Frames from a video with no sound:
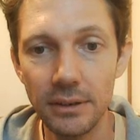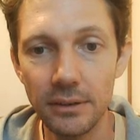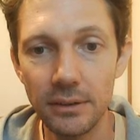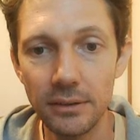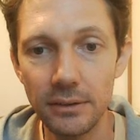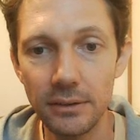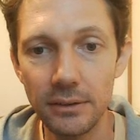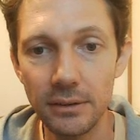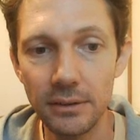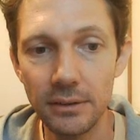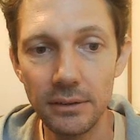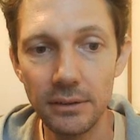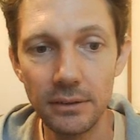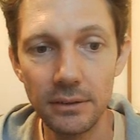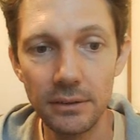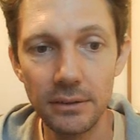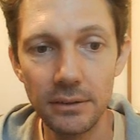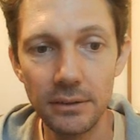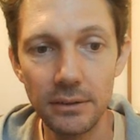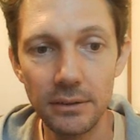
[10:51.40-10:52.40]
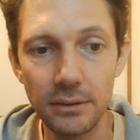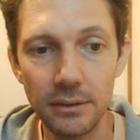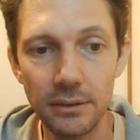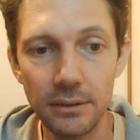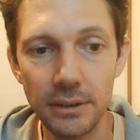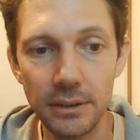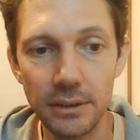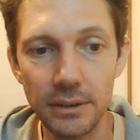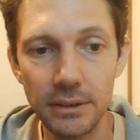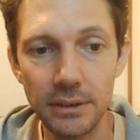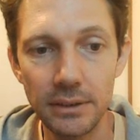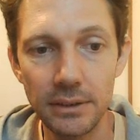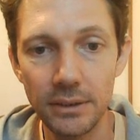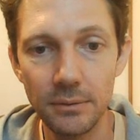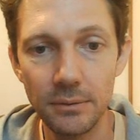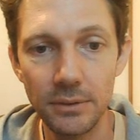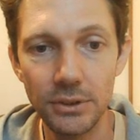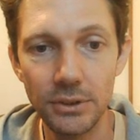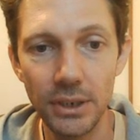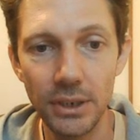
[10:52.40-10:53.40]
Let's see,
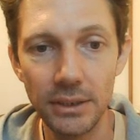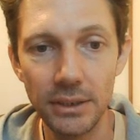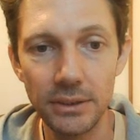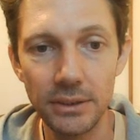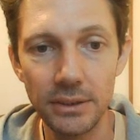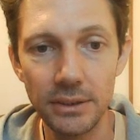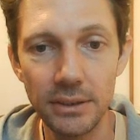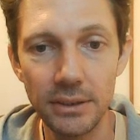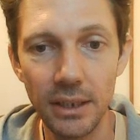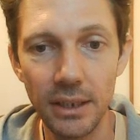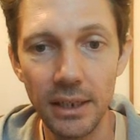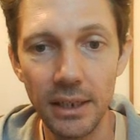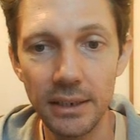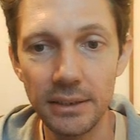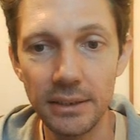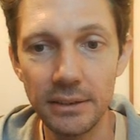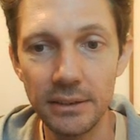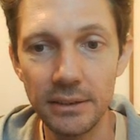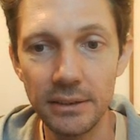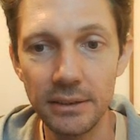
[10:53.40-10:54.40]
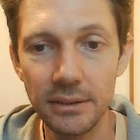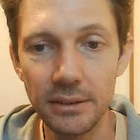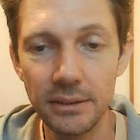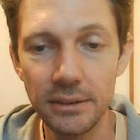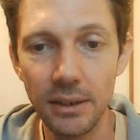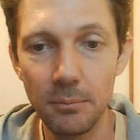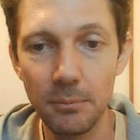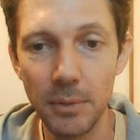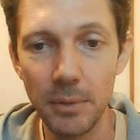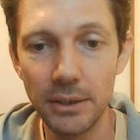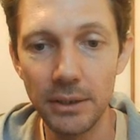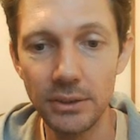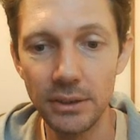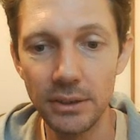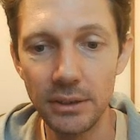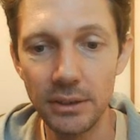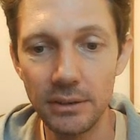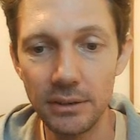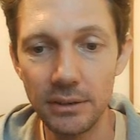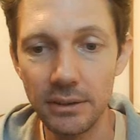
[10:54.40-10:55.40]
change the size,
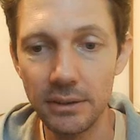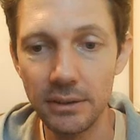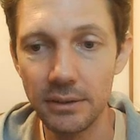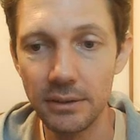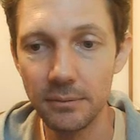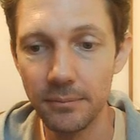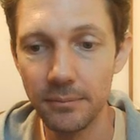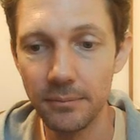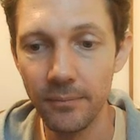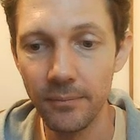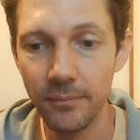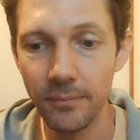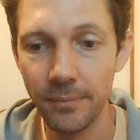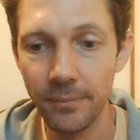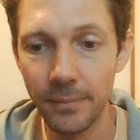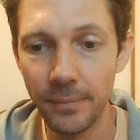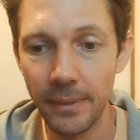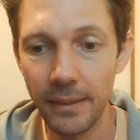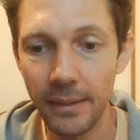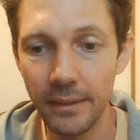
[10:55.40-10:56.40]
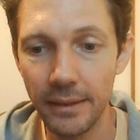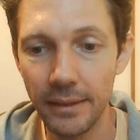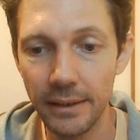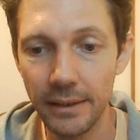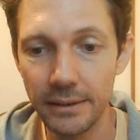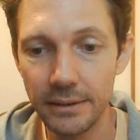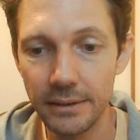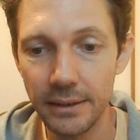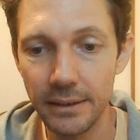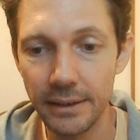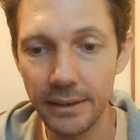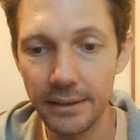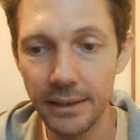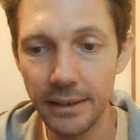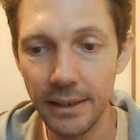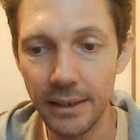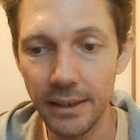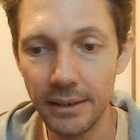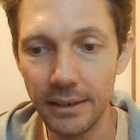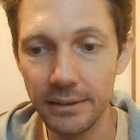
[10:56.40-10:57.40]
dimensions, things like
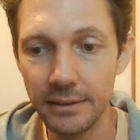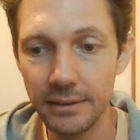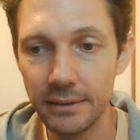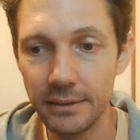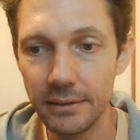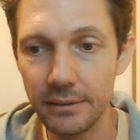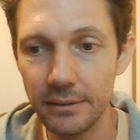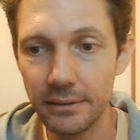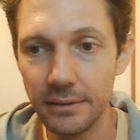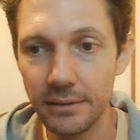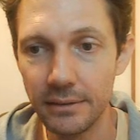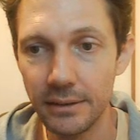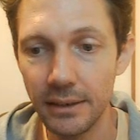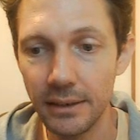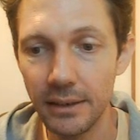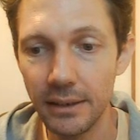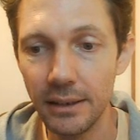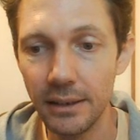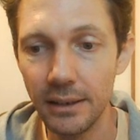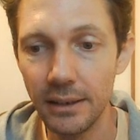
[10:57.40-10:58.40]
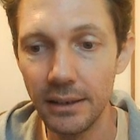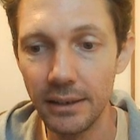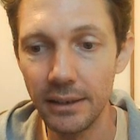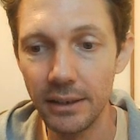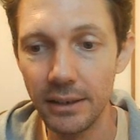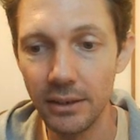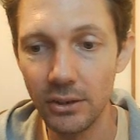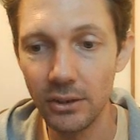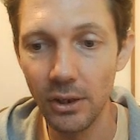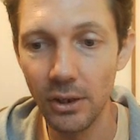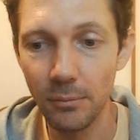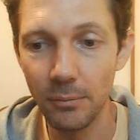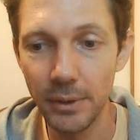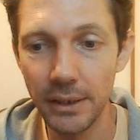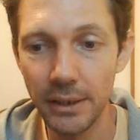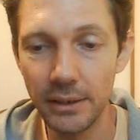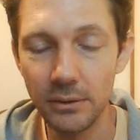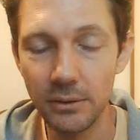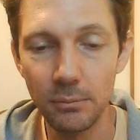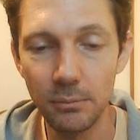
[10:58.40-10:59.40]
that. You can copy
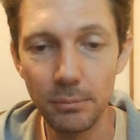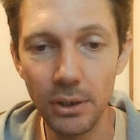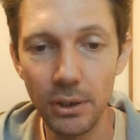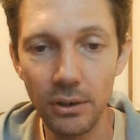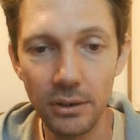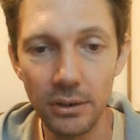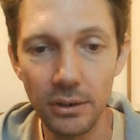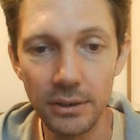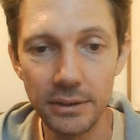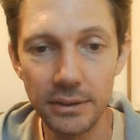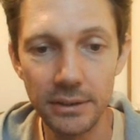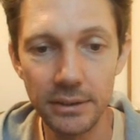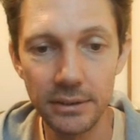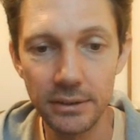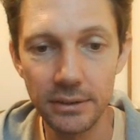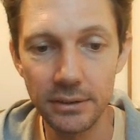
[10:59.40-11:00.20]
little blocks.